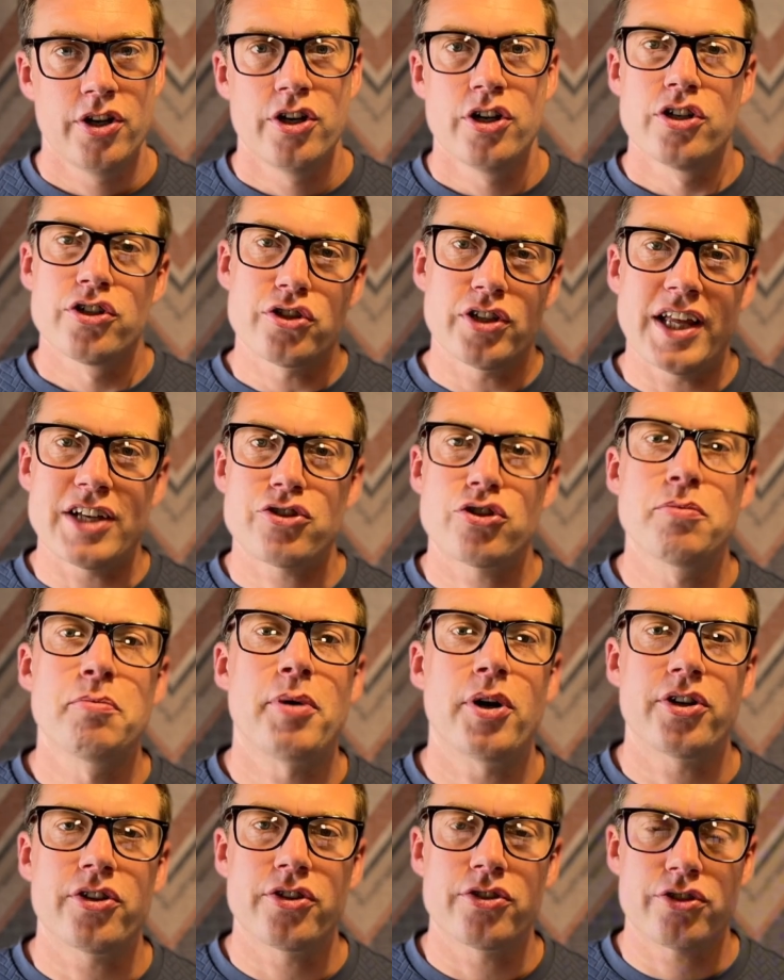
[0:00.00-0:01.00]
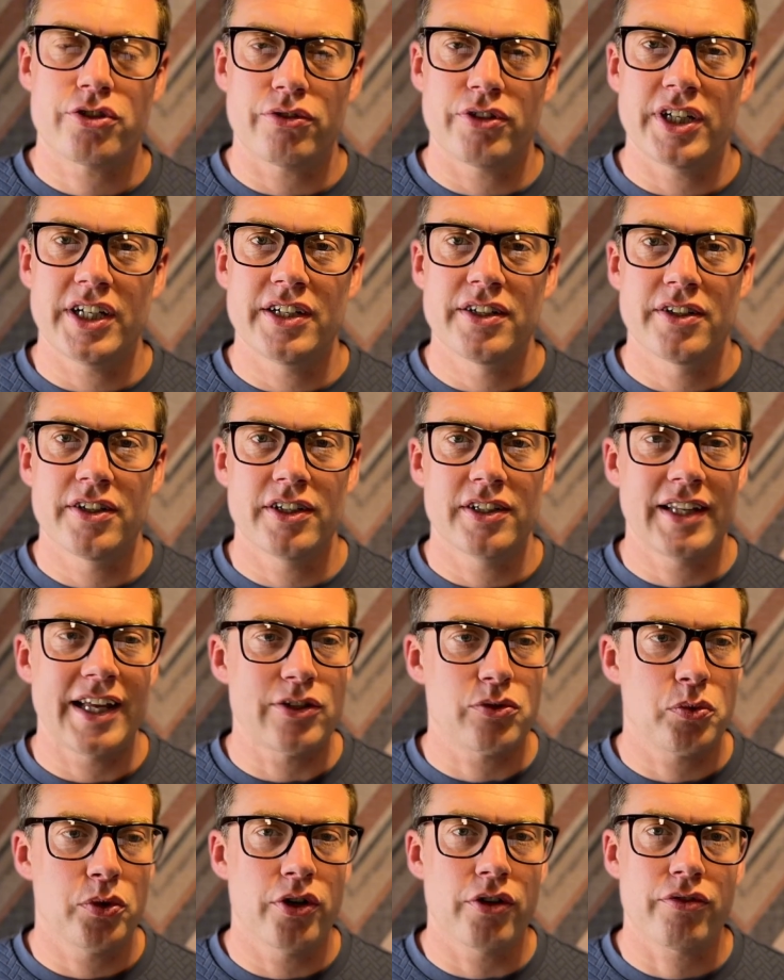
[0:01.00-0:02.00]
So let's jump onto the screen and let's
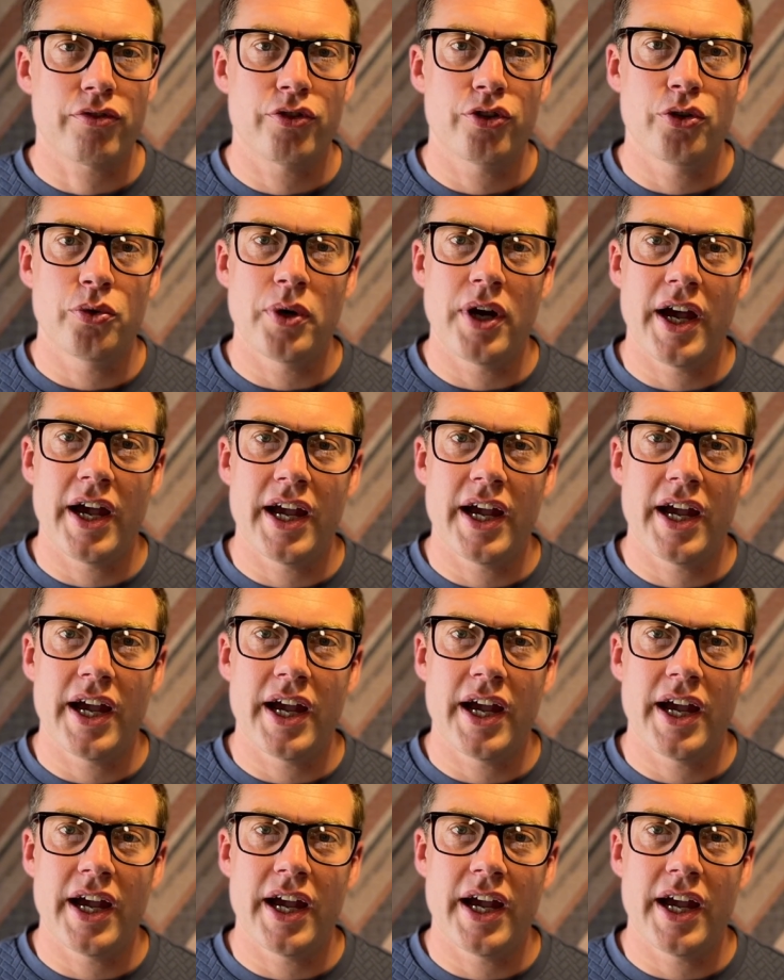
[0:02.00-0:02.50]
work through